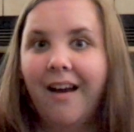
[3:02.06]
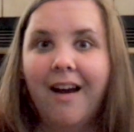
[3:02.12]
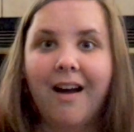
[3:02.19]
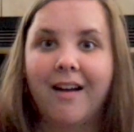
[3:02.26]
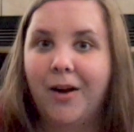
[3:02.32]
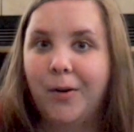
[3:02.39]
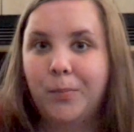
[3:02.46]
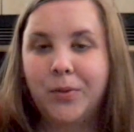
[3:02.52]
a
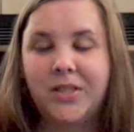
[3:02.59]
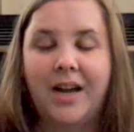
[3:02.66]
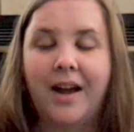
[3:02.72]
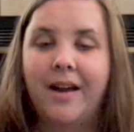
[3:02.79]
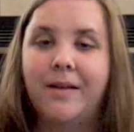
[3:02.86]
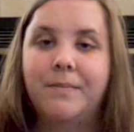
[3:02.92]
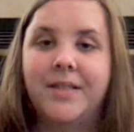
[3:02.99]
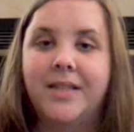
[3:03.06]
couple
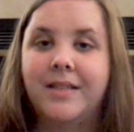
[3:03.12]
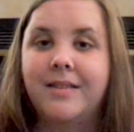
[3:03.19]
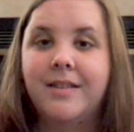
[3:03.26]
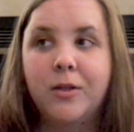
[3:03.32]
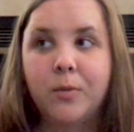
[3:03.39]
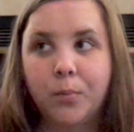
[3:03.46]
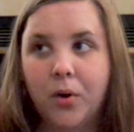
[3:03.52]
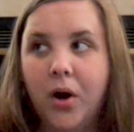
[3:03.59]
times and
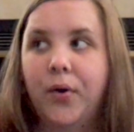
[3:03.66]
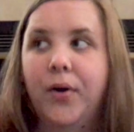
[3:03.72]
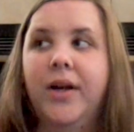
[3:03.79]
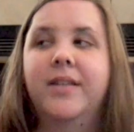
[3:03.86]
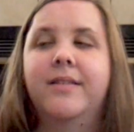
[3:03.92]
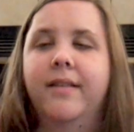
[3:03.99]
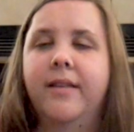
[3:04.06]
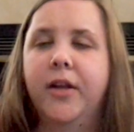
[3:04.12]
see the progress and